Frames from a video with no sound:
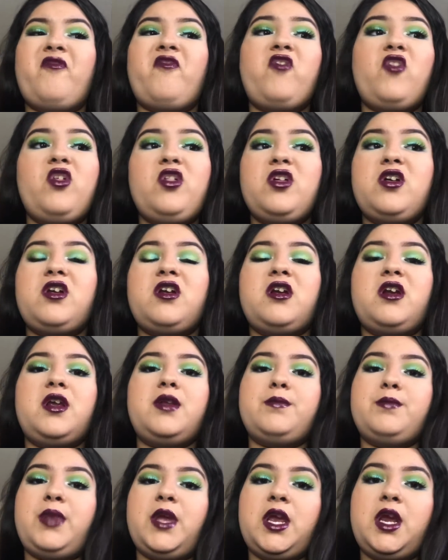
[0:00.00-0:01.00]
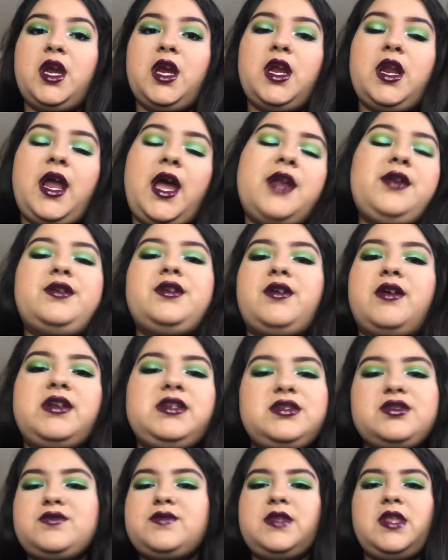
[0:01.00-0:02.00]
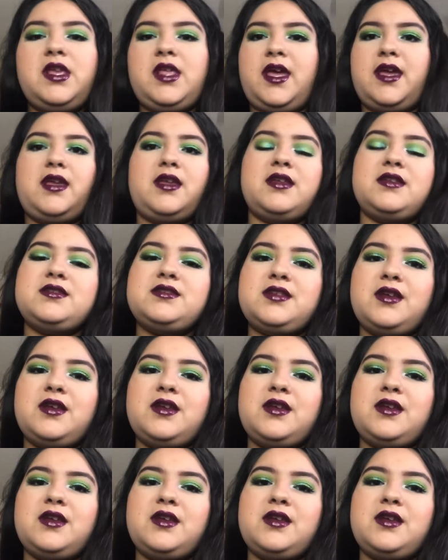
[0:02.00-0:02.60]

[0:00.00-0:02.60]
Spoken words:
fuller and bigger, and I don't know, I just really like it.